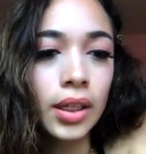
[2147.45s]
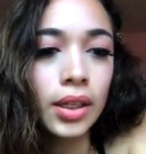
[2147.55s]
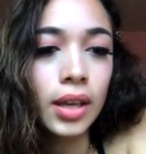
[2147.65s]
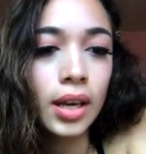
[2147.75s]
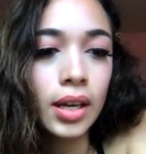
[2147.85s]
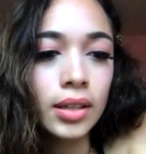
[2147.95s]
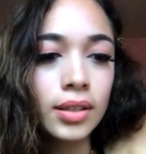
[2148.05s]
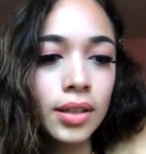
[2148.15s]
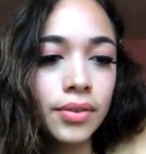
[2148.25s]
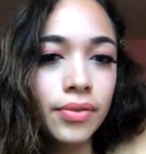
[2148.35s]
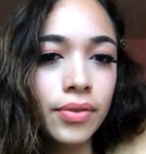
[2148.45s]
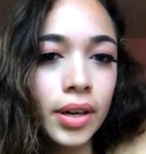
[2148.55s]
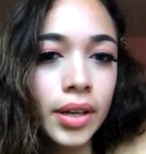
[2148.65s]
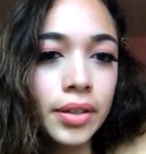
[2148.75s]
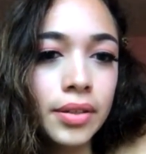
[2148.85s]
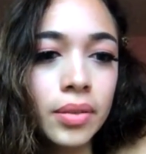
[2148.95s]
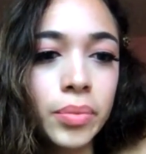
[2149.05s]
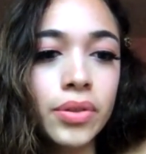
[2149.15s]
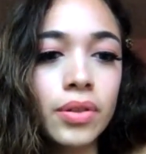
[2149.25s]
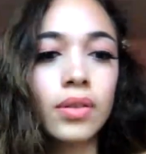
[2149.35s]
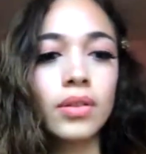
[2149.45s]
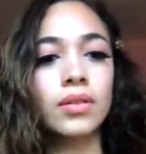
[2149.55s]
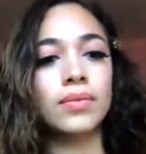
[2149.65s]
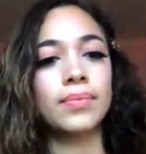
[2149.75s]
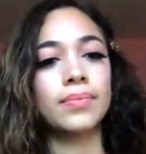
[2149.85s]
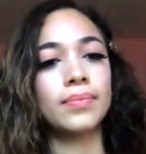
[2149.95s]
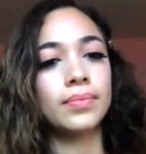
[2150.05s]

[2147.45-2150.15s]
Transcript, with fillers: think I did find some music. I